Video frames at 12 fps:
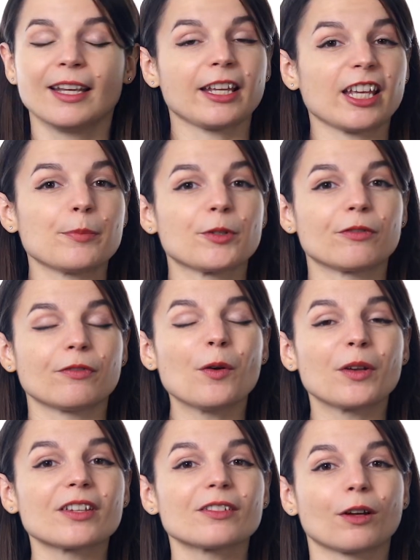keeps you
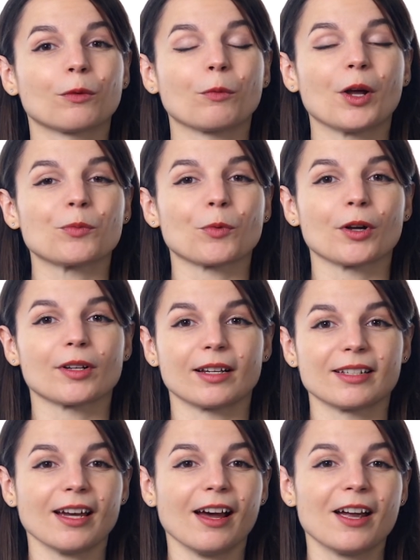focused on one word at
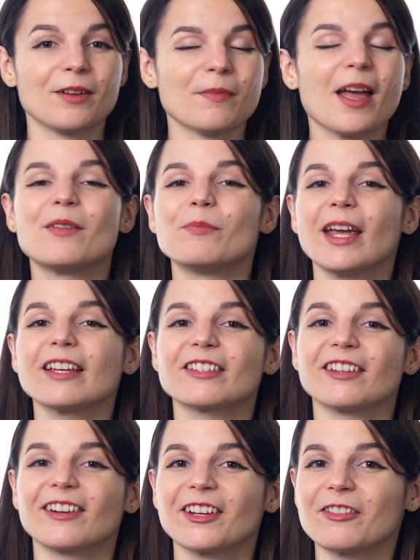a time, and makes
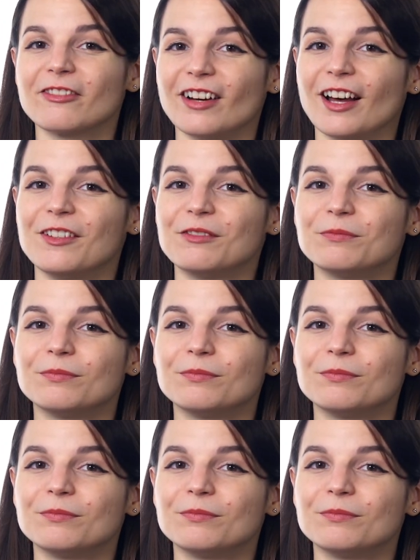learning fun.